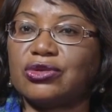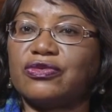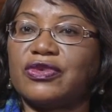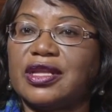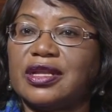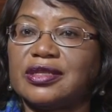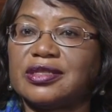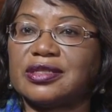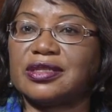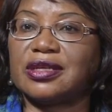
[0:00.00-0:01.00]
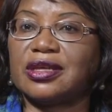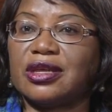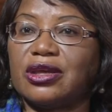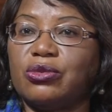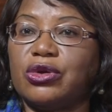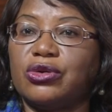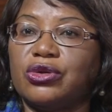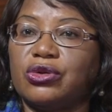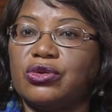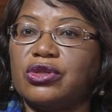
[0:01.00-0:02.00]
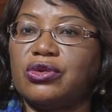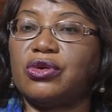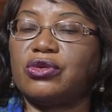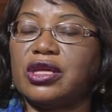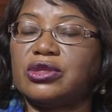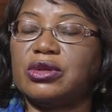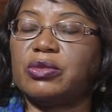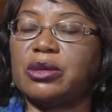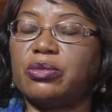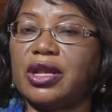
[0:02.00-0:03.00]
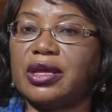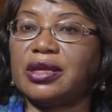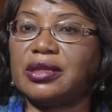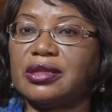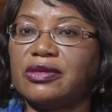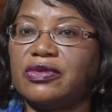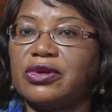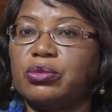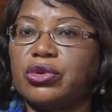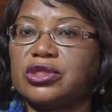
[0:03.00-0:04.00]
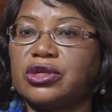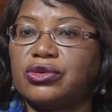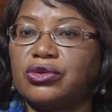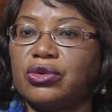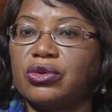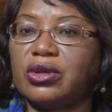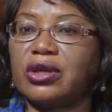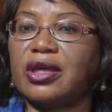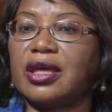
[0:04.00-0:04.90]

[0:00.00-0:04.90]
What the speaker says: to finance? We all know the role that women play, the very important role